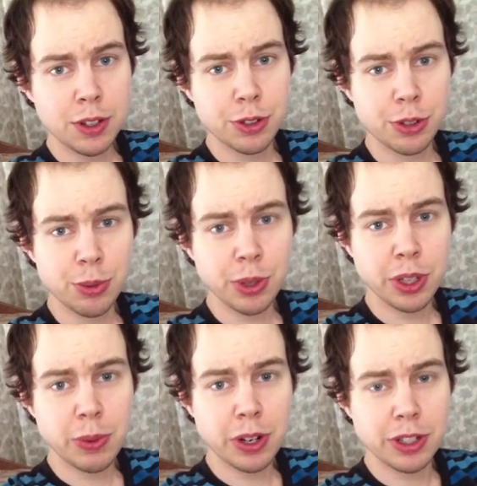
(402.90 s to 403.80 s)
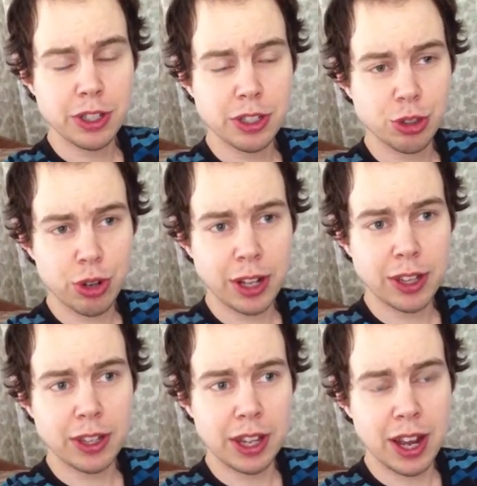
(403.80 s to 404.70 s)
So you really want to
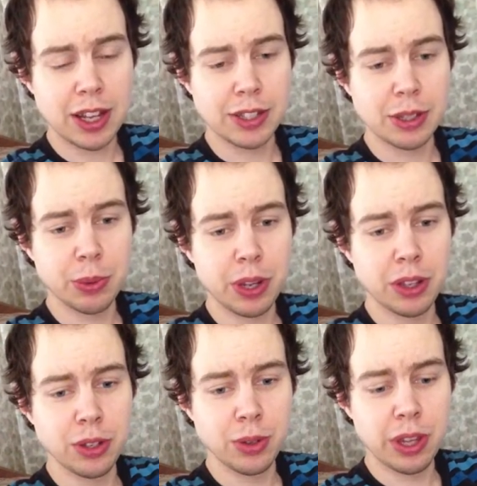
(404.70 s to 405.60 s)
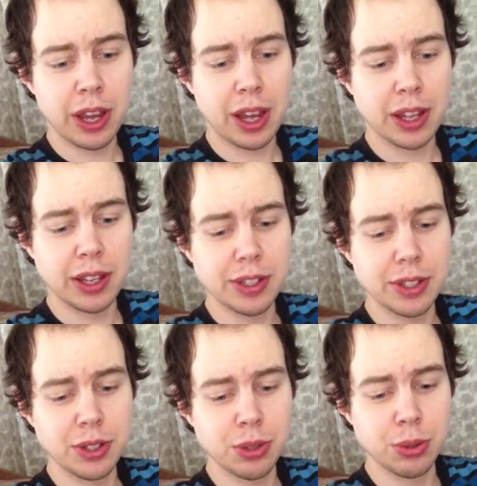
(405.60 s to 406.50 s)
strengthen the eyes, and the way to do that
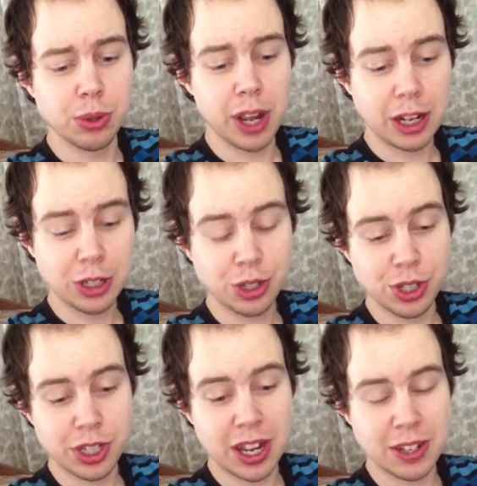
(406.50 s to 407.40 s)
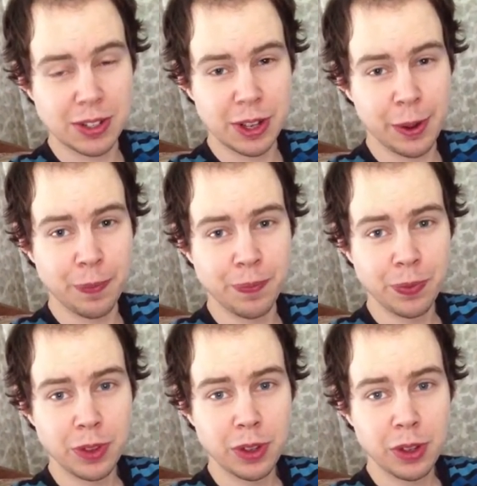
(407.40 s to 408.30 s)
is to exercise them.
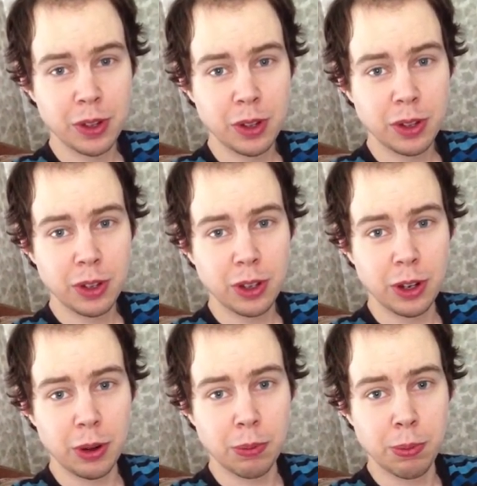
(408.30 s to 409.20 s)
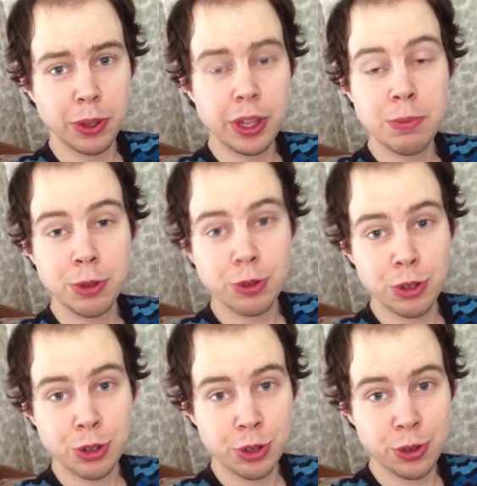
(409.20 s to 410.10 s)
You know, put them through
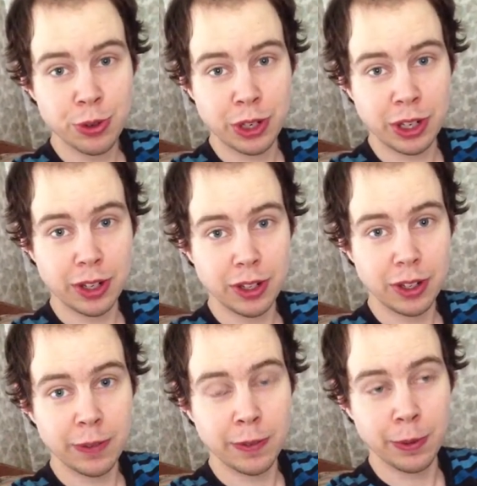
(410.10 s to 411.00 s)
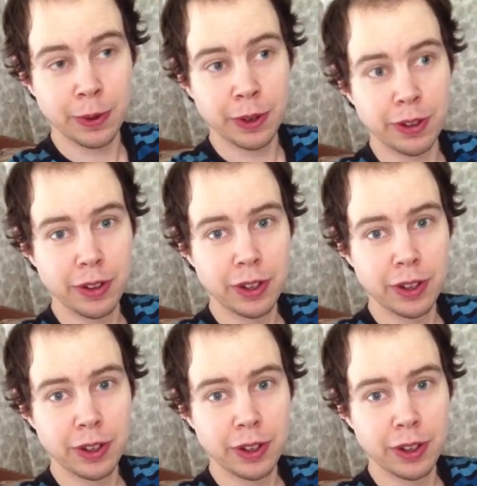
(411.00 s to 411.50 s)
scrutiny, if you will.